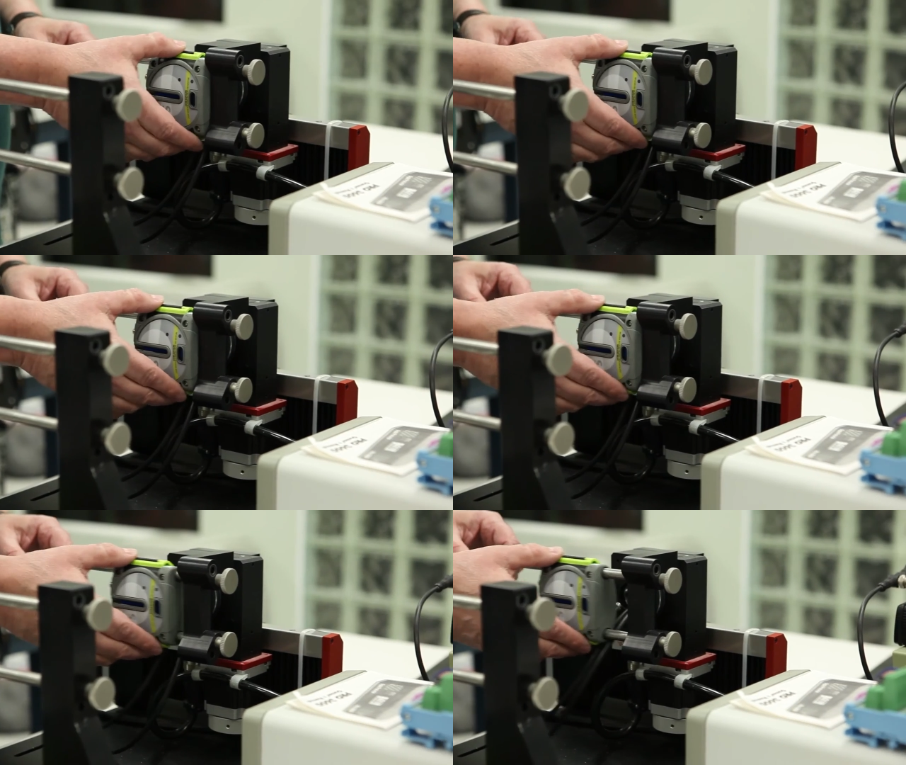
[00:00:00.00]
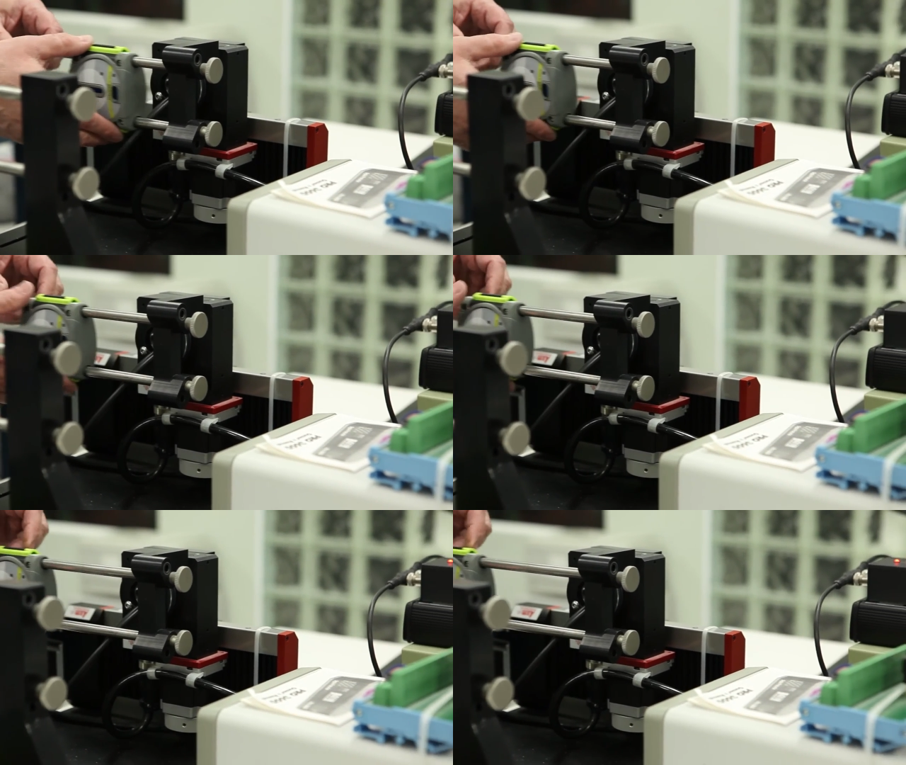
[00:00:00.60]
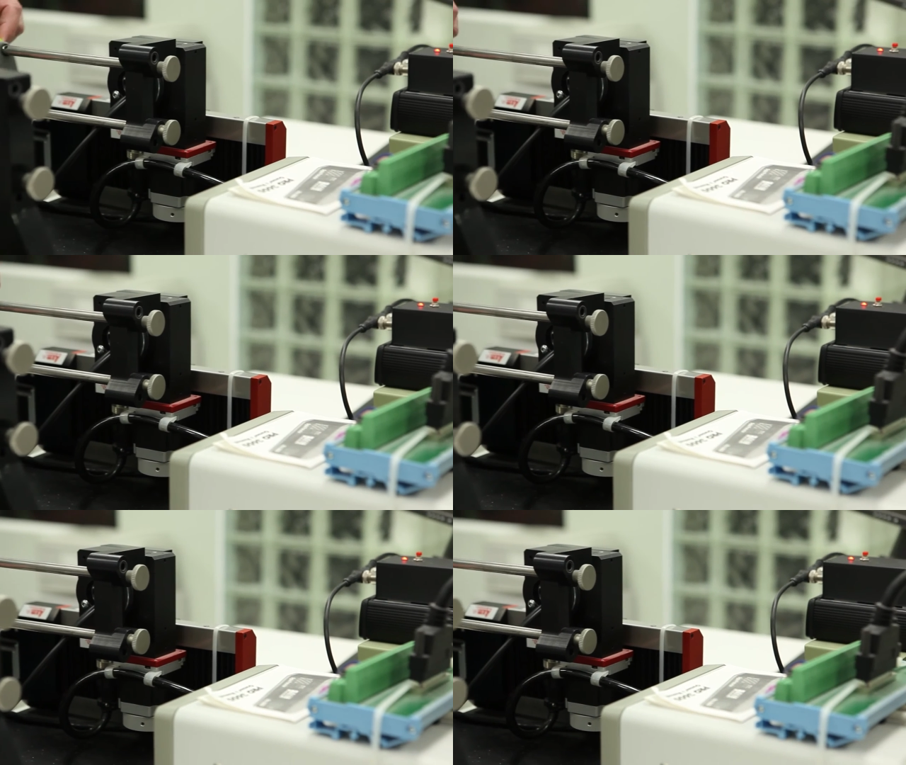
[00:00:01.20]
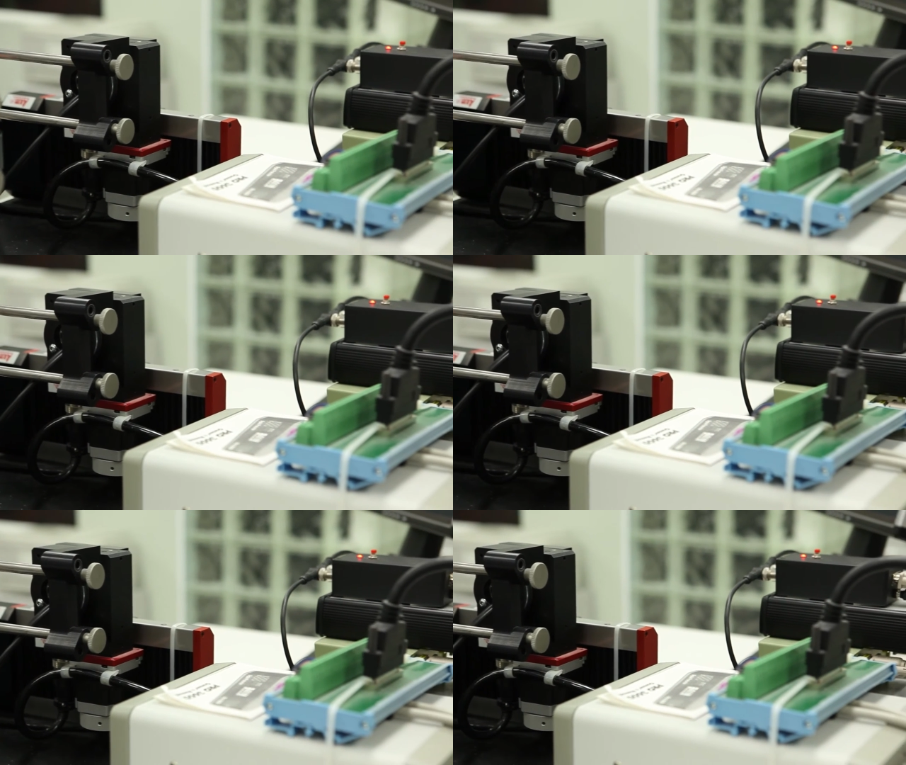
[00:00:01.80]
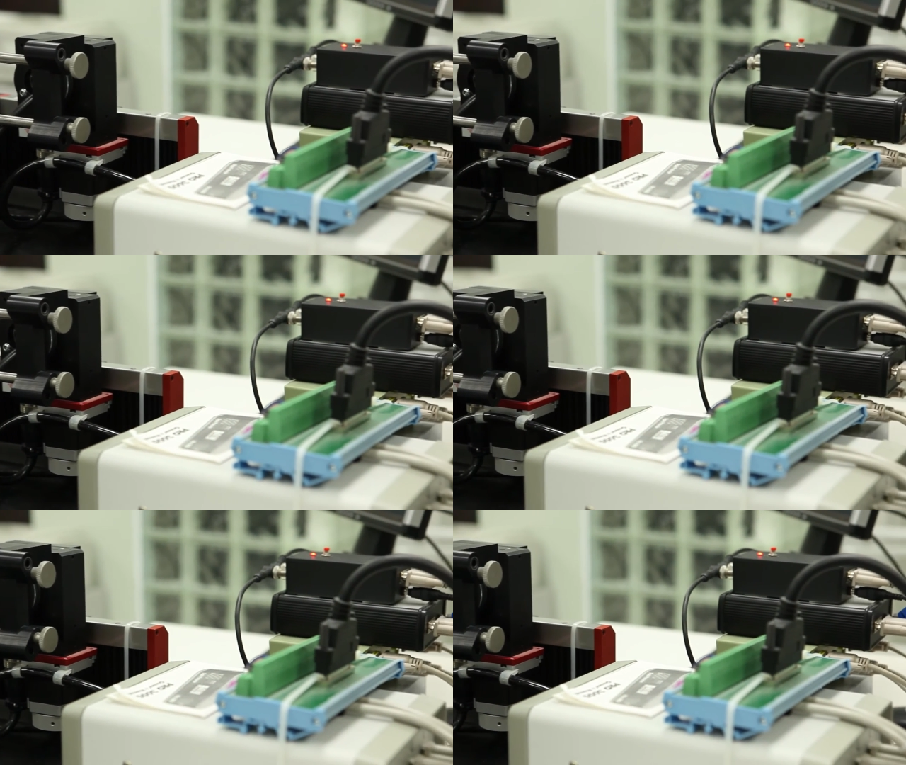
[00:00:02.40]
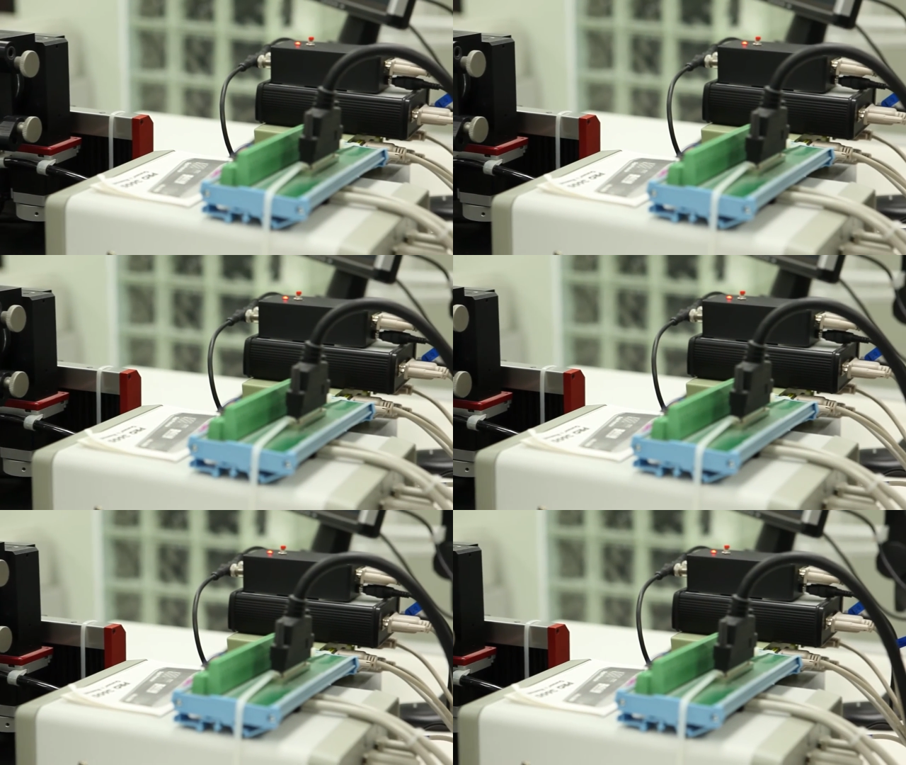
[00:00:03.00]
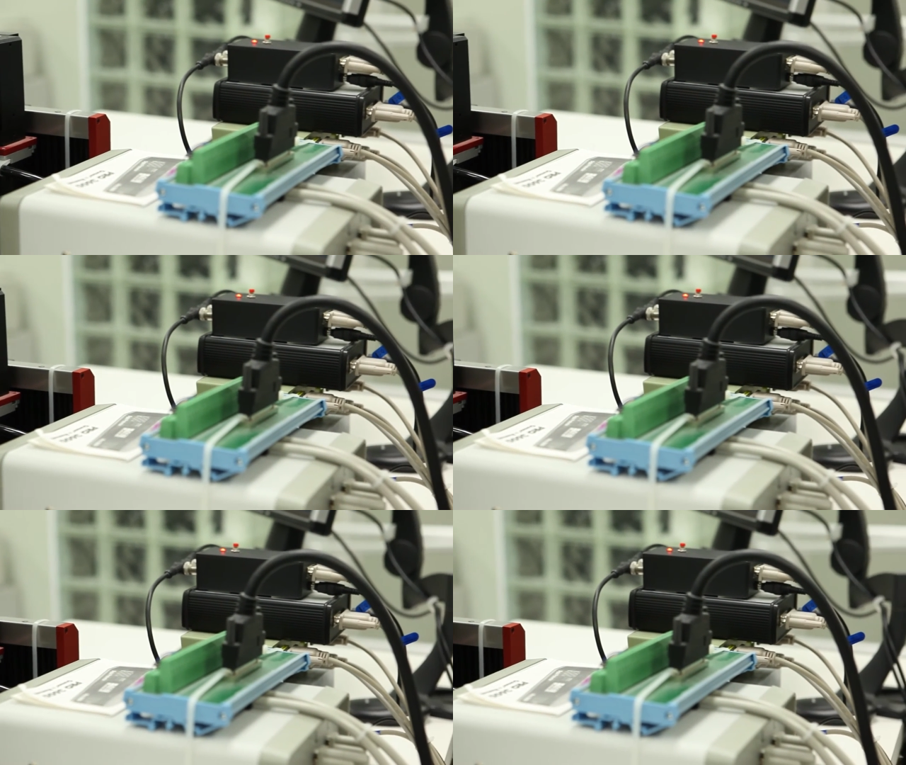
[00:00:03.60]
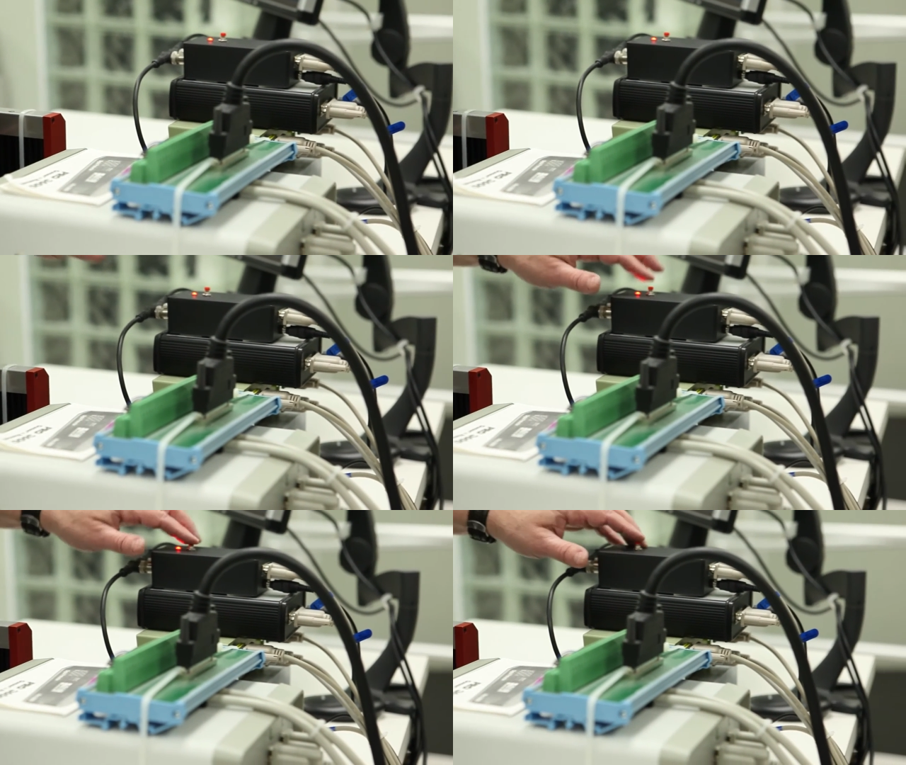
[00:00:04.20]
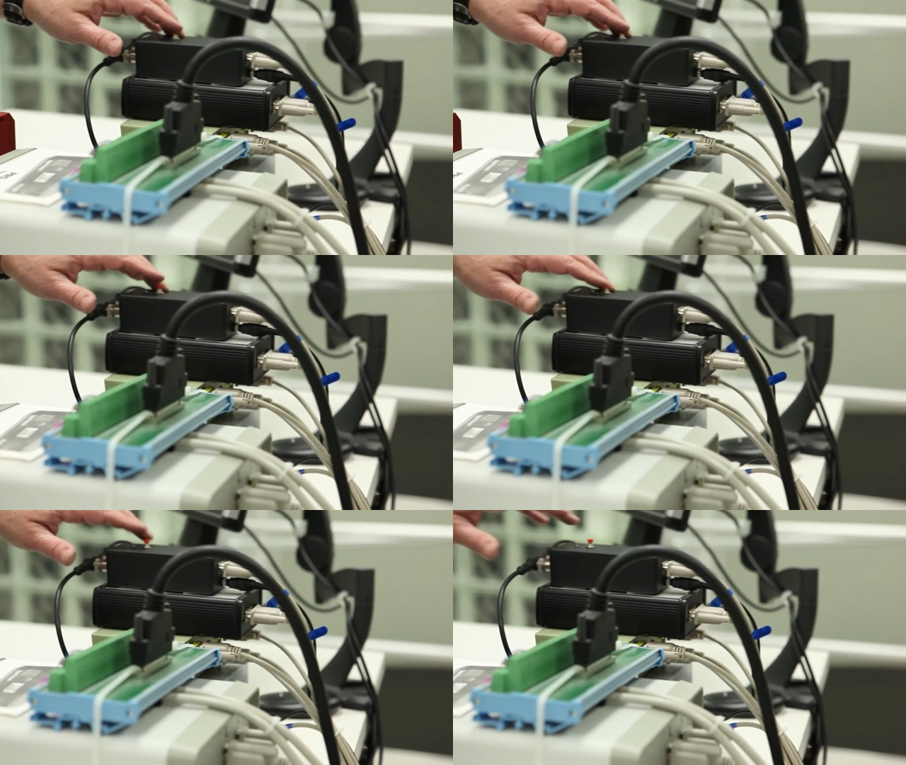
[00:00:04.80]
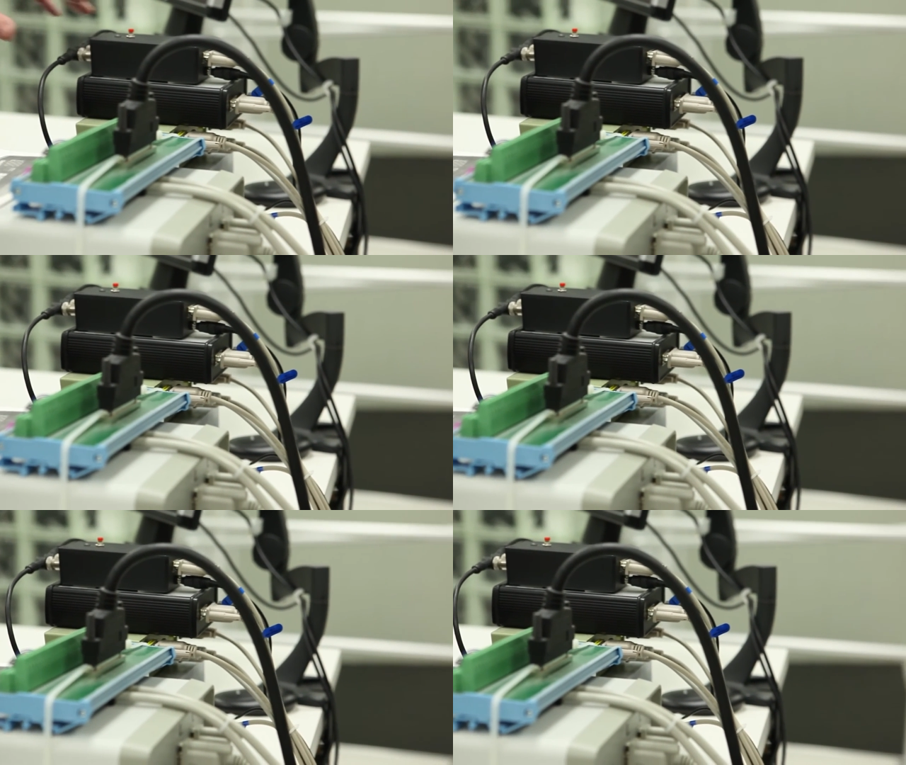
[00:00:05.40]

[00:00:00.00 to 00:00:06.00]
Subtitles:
No face is visible, so there are no lips to read.